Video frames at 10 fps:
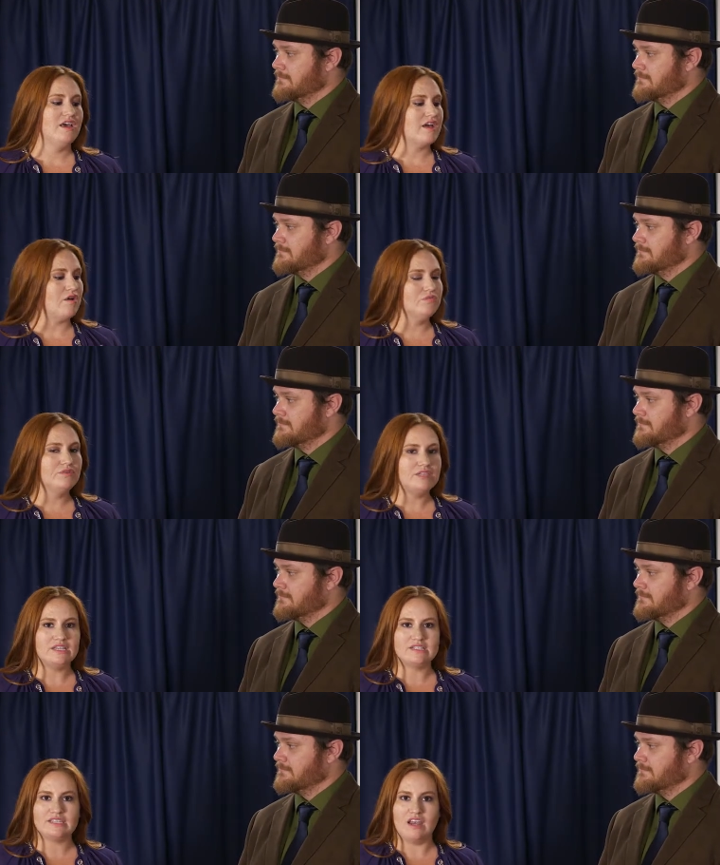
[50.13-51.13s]
Speaker 1: got
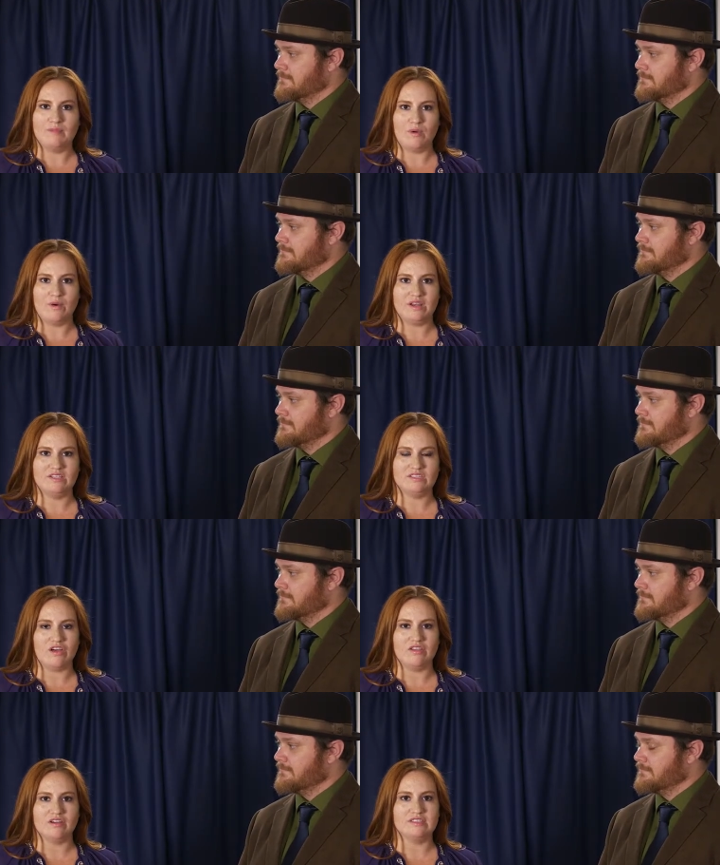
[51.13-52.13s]
really excited by what he
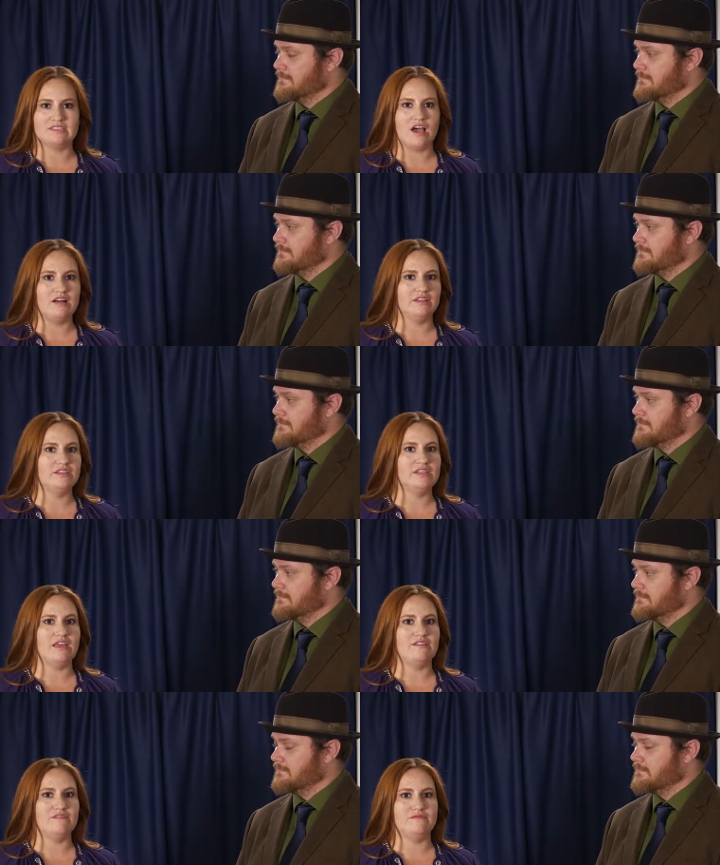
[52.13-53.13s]
saw there in Scotland,
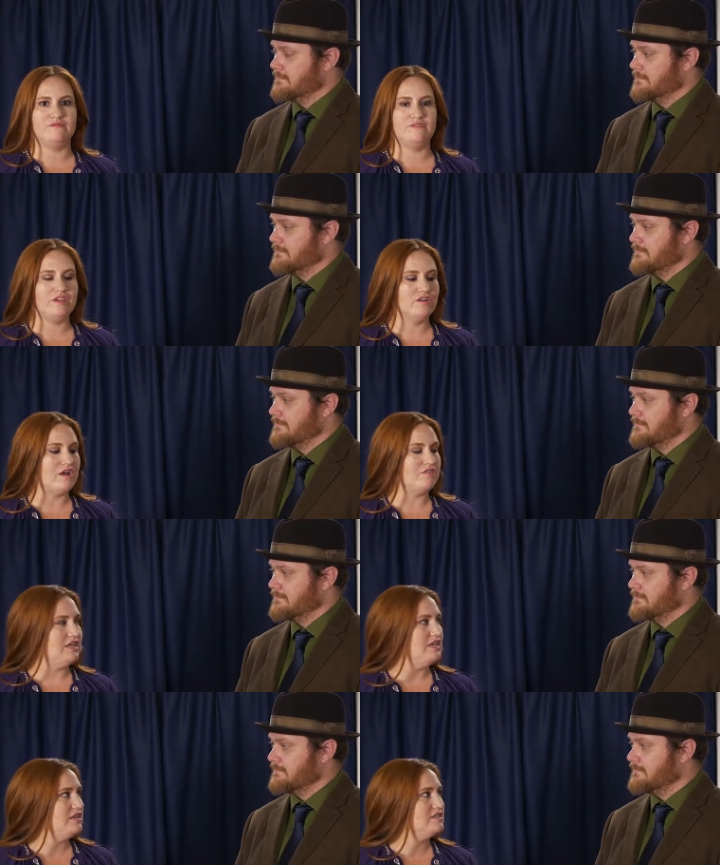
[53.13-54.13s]
and figured out
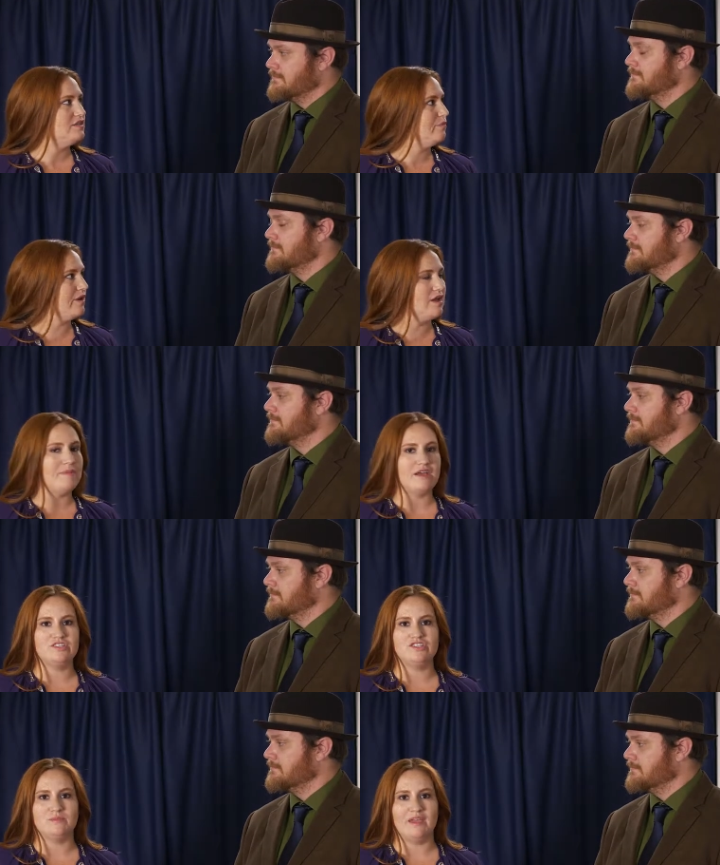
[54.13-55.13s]
that he needed to bring it
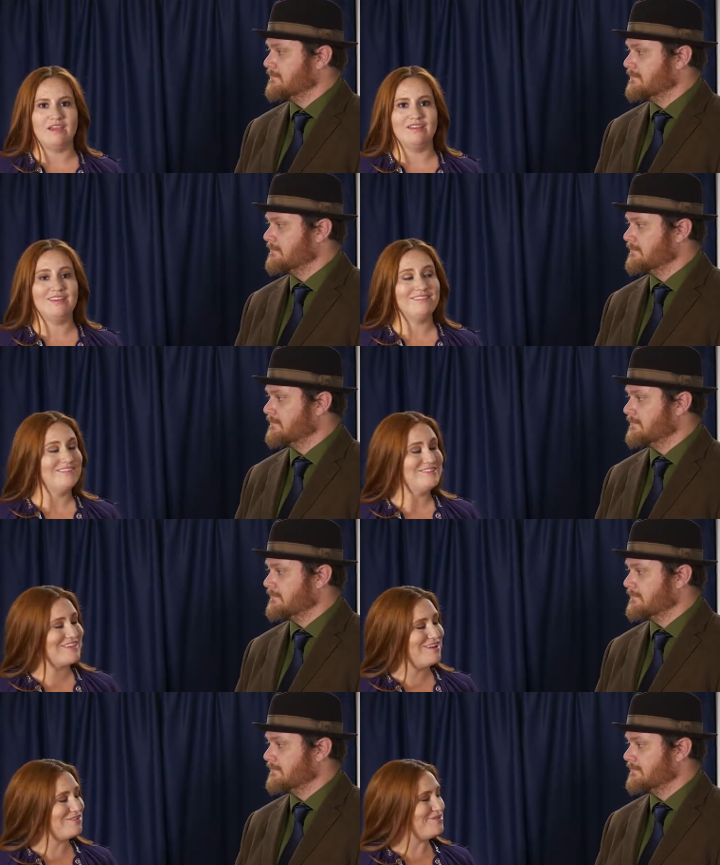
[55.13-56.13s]
back to Japan. And
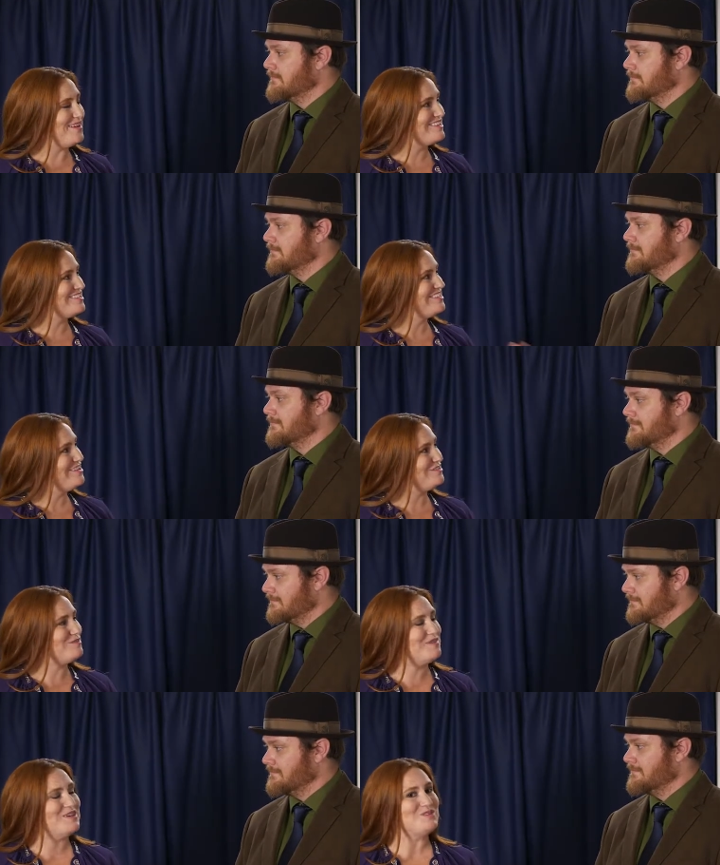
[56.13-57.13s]
it's kind of cool, actually. He
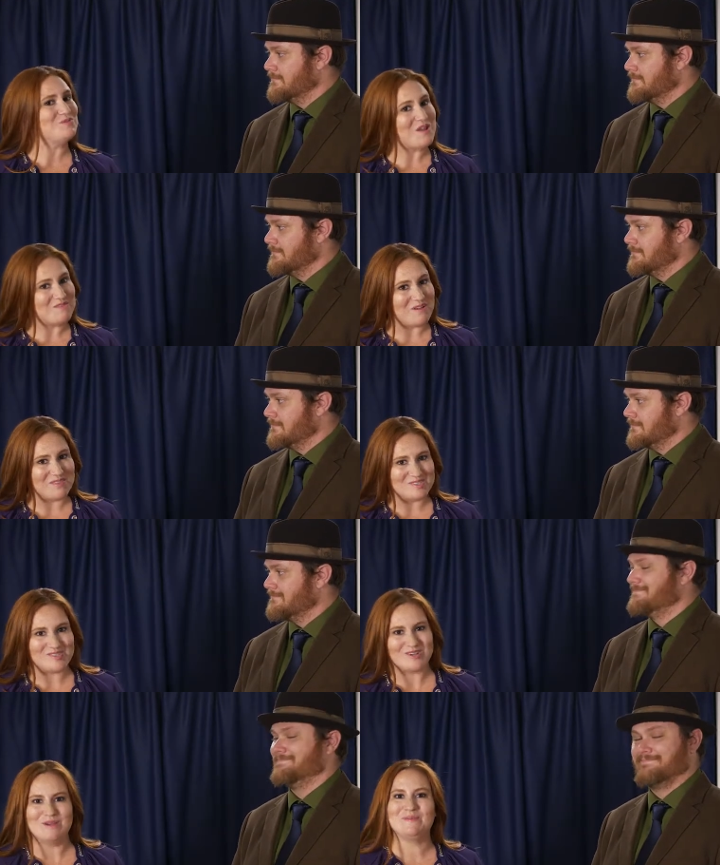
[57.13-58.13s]
also met his wife on
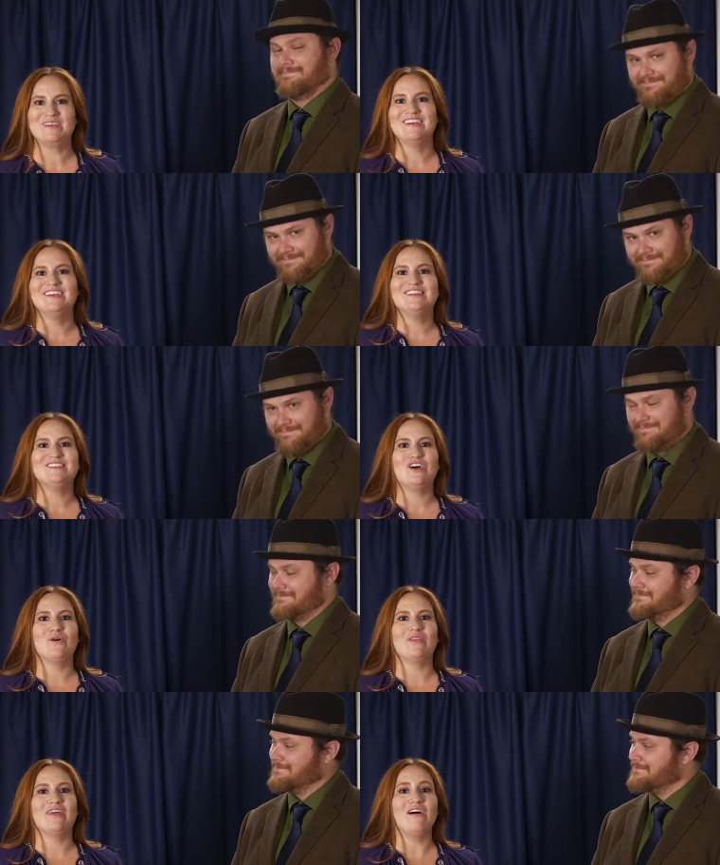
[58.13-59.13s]
this trip.
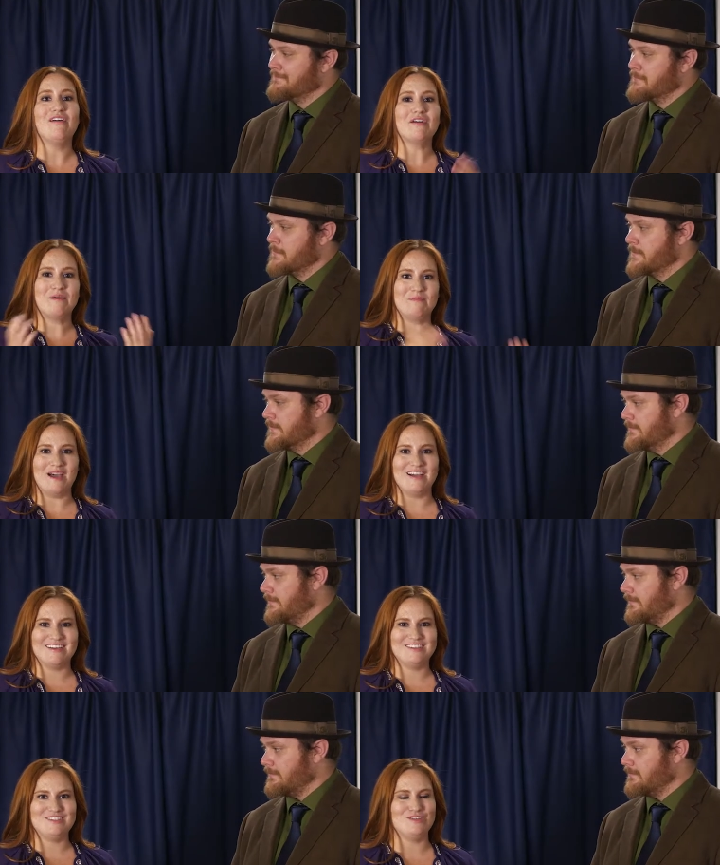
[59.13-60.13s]
So they all come
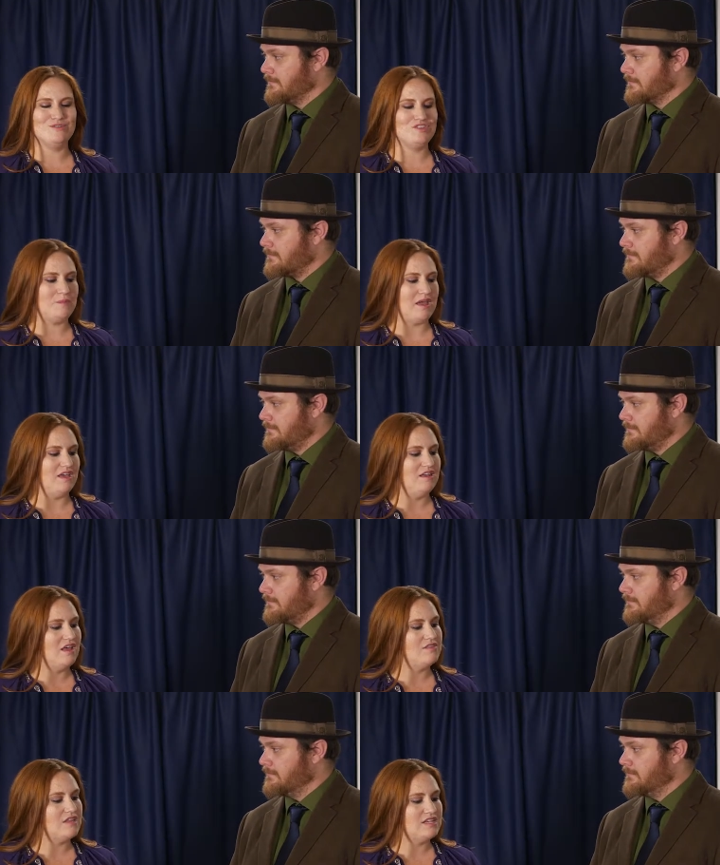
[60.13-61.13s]
back to Japan,
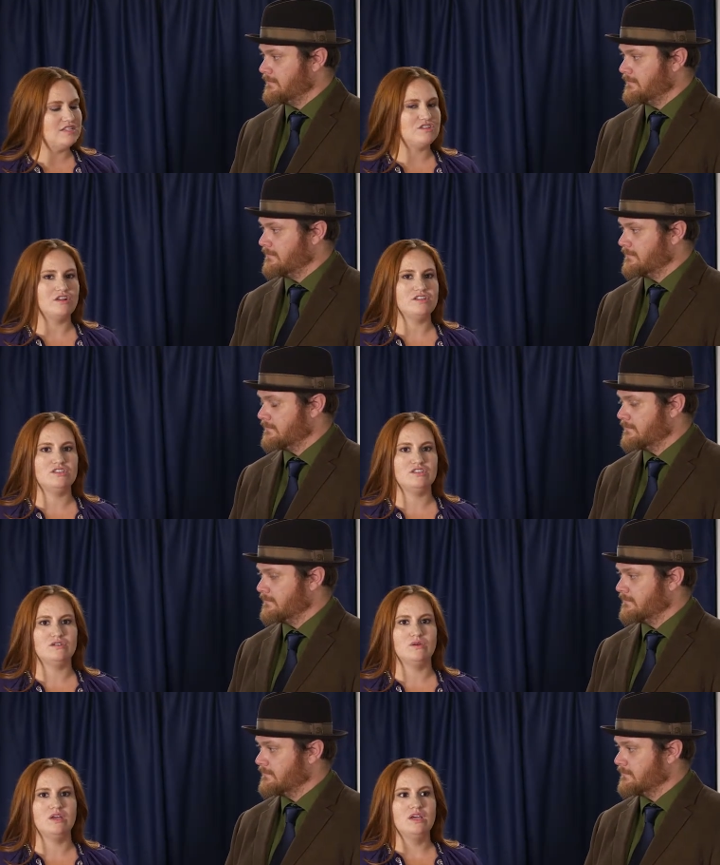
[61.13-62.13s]
and then he started
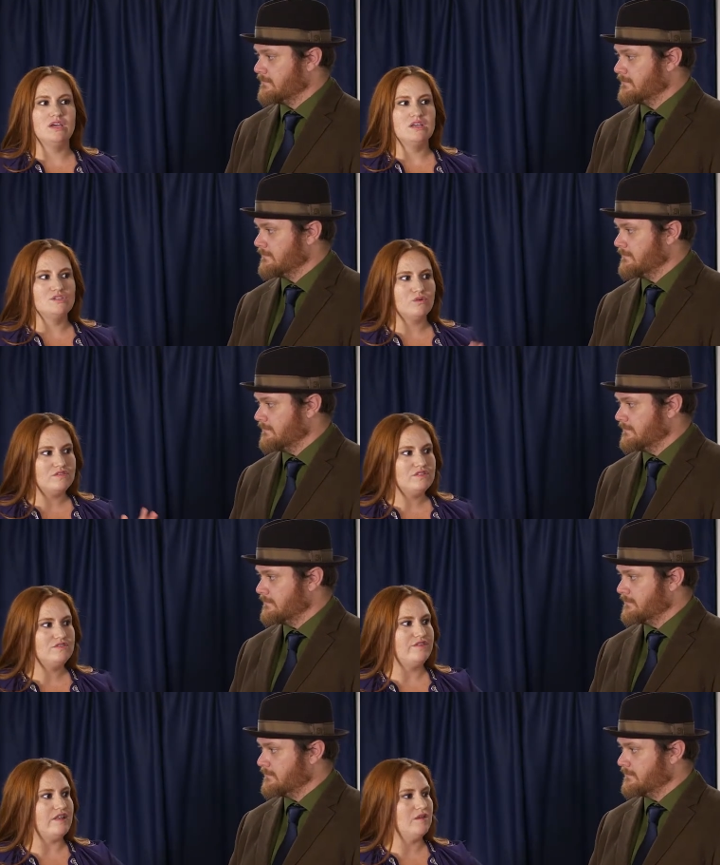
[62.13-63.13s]
to sort of
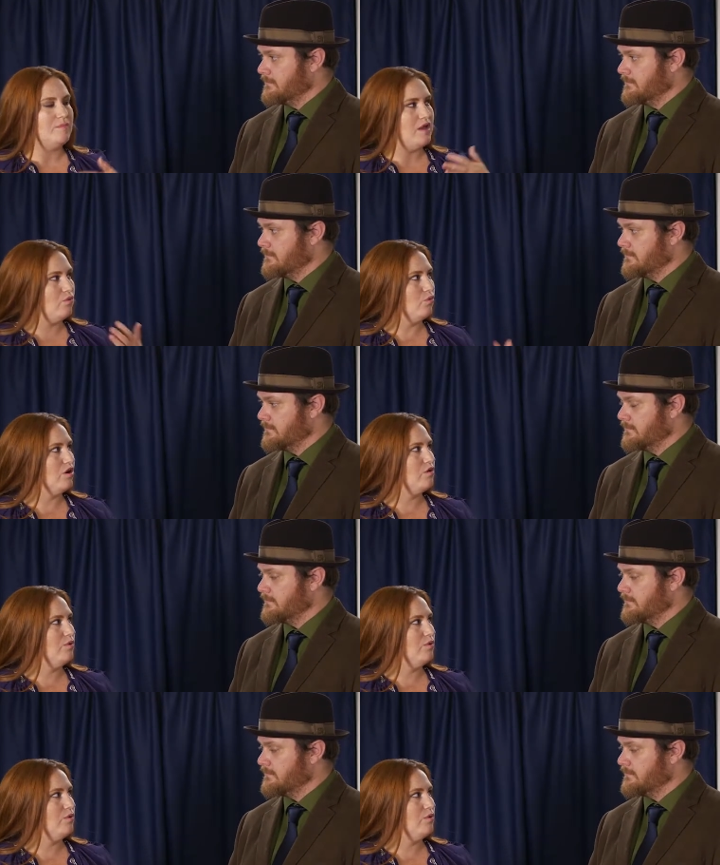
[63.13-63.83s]
develop and work